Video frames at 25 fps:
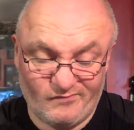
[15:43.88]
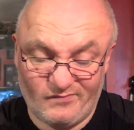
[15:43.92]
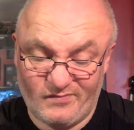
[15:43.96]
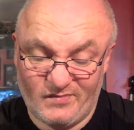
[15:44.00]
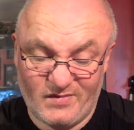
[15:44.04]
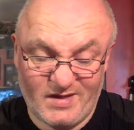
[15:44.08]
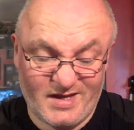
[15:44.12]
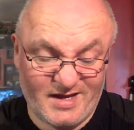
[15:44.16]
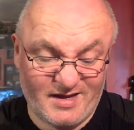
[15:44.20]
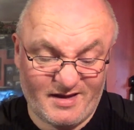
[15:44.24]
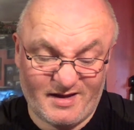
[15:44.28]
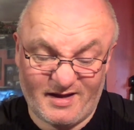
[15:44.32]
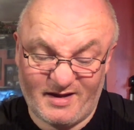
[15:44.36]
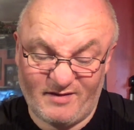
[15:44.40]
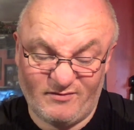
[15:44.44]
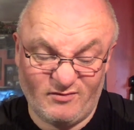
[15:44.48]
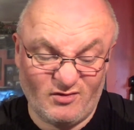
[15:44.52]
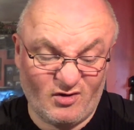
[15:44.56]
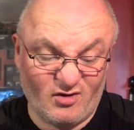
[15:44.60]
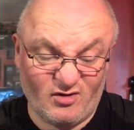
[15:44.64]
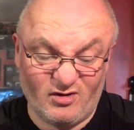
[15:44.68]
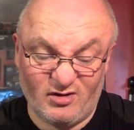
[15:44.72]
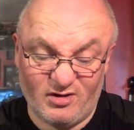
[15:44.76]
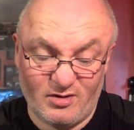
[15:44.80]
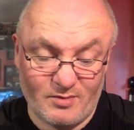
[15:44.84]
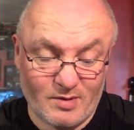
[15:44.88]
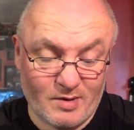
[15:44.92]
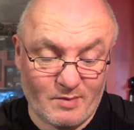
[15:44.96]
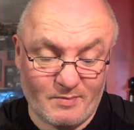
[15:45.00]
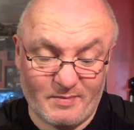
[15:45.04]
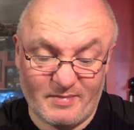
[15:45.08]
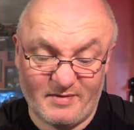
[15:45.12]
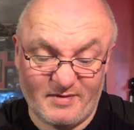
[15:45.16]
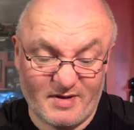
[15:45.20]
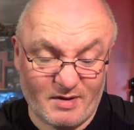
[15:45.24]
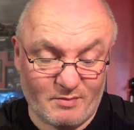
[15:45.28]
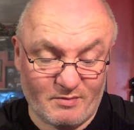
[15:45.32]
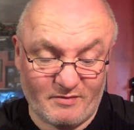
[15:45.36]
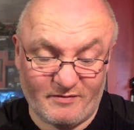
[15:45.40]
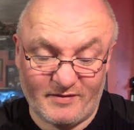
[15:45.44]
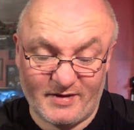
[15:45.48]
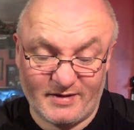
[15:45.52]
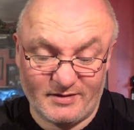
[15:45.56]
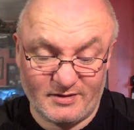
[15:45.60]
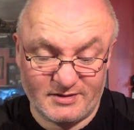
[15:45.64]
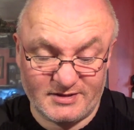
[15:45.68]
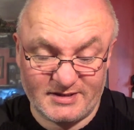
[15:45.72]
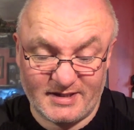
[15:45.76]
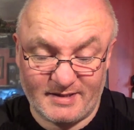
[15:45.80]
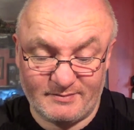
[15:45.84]
yeah, I have not a clue how I find
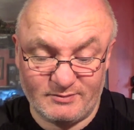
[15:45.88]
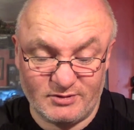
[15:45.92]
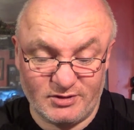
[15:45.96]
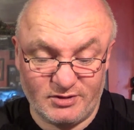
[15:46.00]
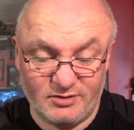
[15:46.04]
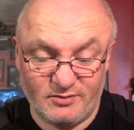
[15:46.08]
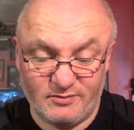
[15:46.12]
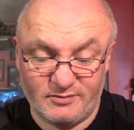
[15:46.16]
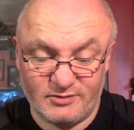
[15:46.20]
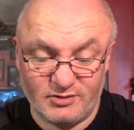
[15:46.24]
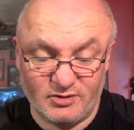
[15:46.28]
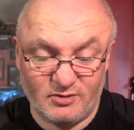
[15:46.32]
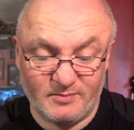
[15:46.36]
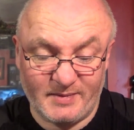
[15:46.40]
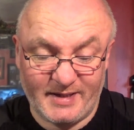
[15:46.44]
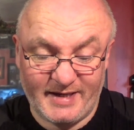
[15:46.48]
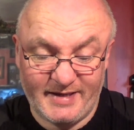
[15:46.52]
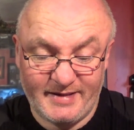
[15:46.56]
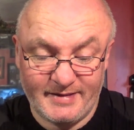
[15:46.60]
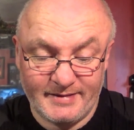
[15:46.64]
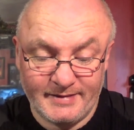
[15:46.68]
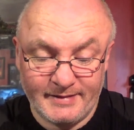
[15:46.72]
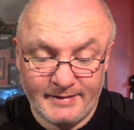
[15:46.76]
the time to do so many.